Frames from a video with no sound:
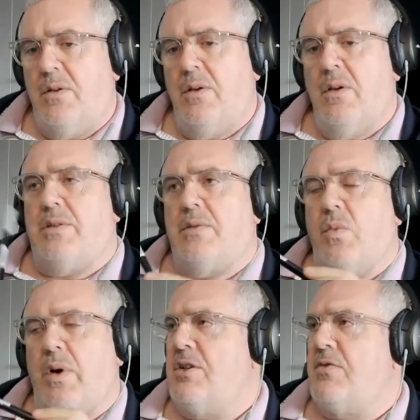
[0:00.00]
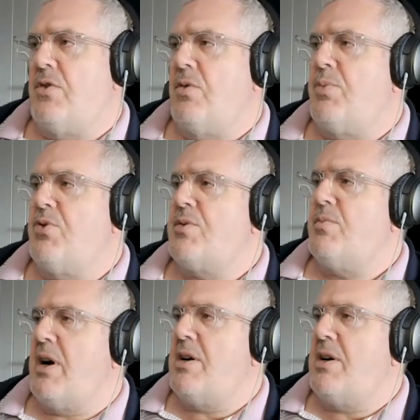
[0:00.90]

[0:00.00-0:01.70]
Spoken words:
because I had an interview with Bruce